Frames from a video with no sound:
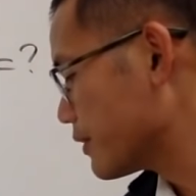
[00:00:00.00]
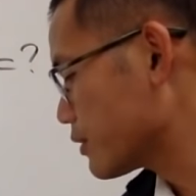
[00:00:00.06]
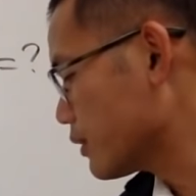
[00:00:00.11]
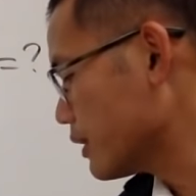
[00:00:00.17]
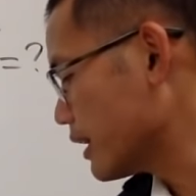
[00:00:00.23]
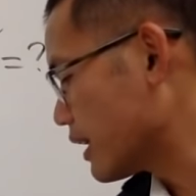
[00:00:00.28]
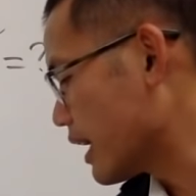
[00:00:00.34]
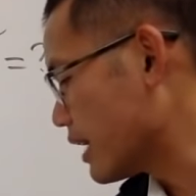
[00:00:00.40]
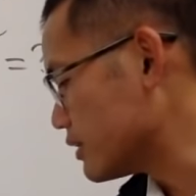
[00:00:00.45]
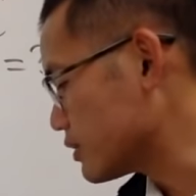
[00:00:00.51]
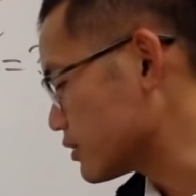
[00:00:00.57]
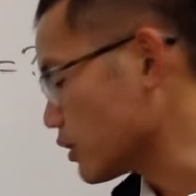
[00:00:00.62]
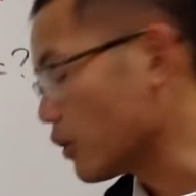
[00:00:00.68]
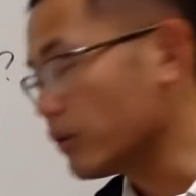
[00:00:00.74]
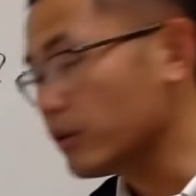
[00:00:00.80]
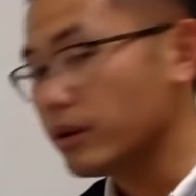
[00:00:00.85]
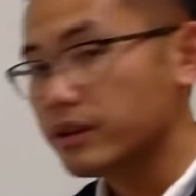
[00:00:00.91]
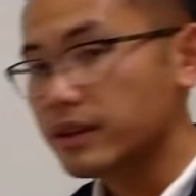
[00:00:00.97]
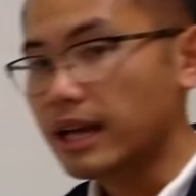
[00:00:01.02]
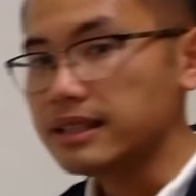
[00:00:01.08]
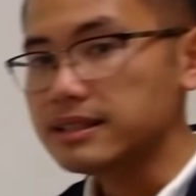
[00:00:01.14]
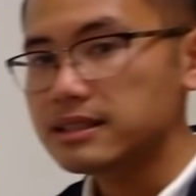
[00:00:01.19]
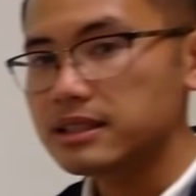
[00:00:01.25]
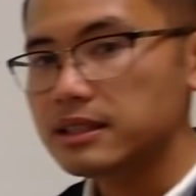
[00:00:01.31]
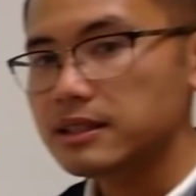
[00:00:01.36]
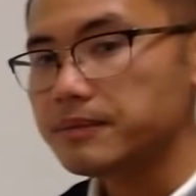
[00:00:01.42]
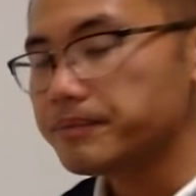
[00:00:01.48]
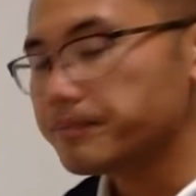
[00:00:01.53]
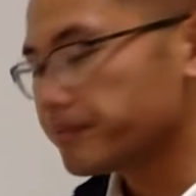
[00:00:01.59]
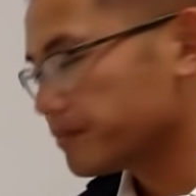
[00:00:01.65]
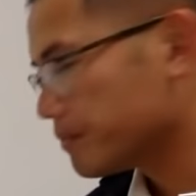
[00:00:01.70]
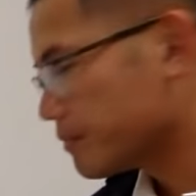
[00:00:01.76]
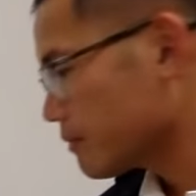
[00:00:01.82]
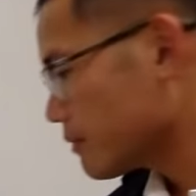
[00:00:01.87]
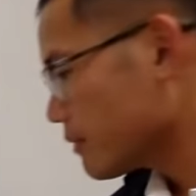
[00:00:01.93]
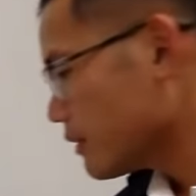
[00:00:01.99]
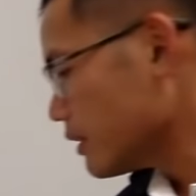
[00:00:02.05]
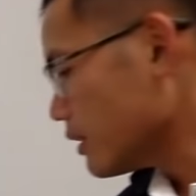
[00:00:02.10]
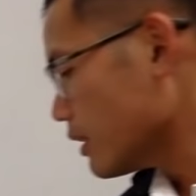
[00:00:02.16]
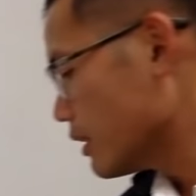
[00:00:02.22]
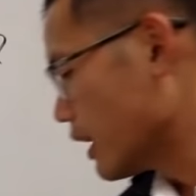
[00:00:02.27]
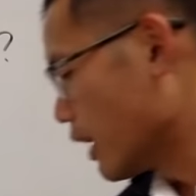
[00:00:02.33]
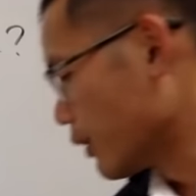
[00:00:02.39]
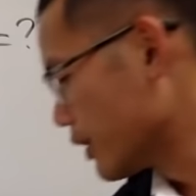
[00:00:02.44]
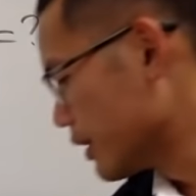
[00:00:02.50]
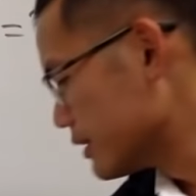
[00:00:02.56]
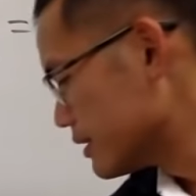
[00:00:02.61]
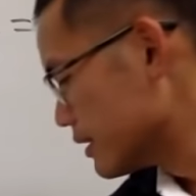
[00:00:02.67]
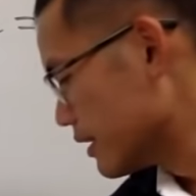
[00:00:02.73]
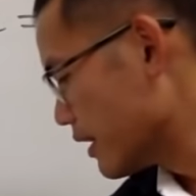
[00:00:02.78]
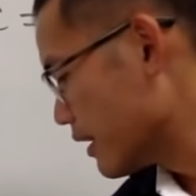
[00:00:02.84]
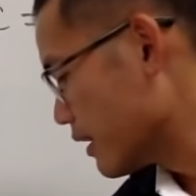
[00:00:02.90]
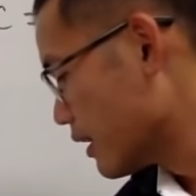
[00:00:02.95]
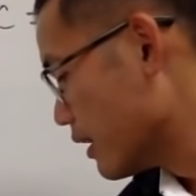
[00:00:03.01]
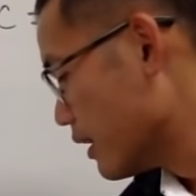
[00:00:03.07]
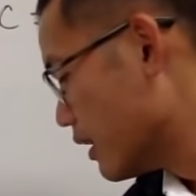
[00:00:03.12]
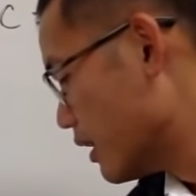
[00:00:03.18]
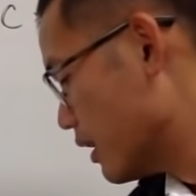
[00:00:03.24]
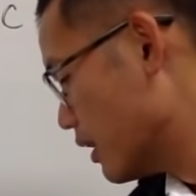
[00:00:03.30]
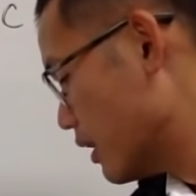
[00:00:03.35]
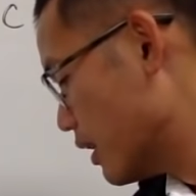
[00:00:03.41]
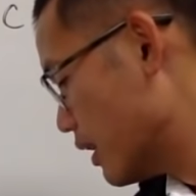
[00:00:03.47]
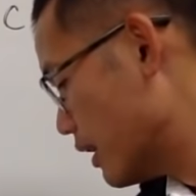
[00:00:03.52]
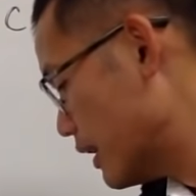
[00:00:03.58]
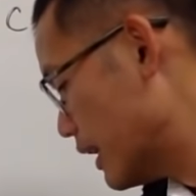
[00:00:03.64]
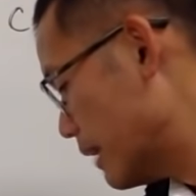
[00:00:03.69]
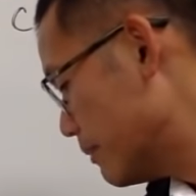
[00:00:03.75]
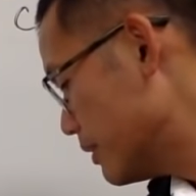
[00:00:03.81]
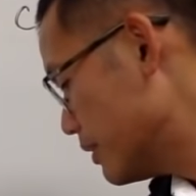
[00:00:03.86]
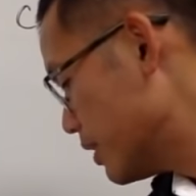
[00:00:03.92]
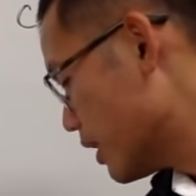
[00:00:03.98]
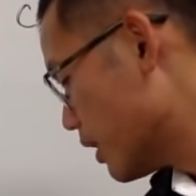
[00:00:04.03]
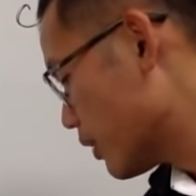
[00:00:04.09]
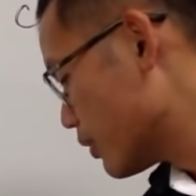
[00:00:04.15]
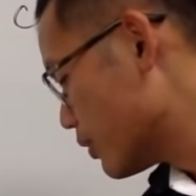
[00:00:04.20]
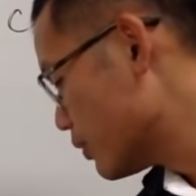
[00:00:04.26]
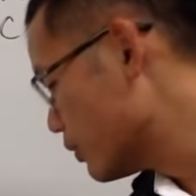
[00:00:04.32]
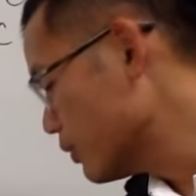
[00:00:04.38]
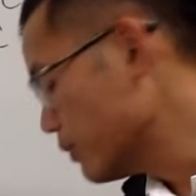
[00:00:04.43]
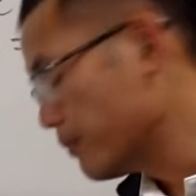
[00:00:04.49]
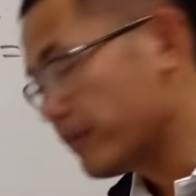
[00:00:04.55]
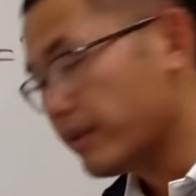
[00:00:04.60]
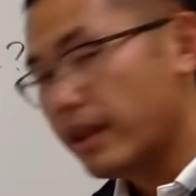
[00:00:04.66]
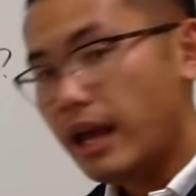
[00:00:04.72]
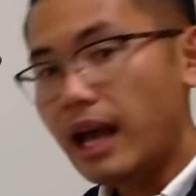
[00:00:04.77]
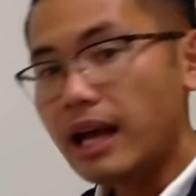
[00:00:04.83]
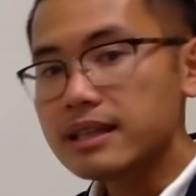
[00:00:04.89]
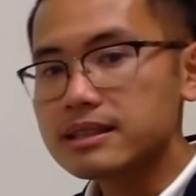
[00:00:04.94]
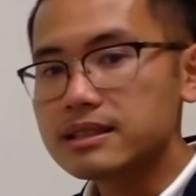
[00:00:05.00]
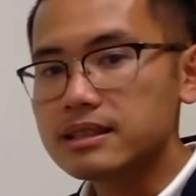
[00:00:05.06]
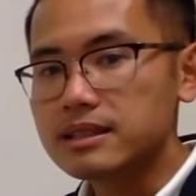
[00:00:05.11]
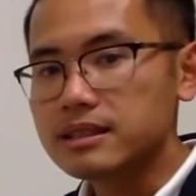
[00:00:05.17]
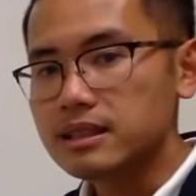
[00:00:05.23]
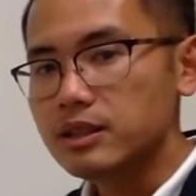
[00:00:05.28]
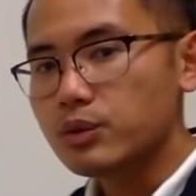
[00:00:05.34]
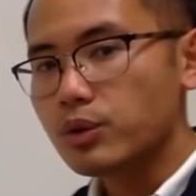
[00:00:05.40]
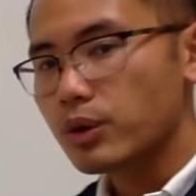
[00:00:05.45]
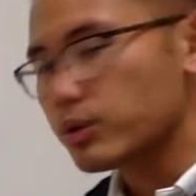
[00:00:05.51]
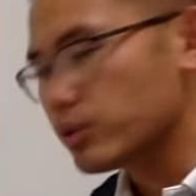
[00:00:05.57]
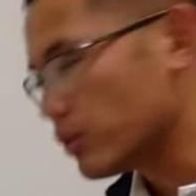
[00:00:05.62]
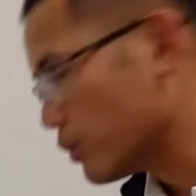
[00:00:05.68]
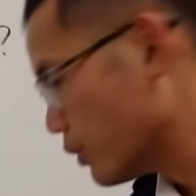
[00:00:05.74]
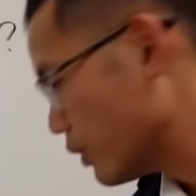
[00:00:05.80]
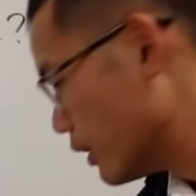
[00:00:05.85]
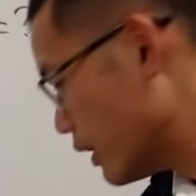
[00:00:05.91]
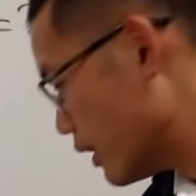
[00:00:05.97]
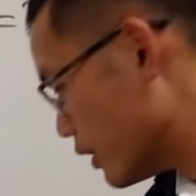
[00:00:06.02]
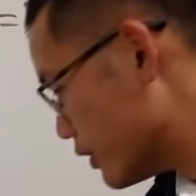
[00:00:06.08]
so they cancel nicely. Now here's the thing. Let me tell you, x is equal to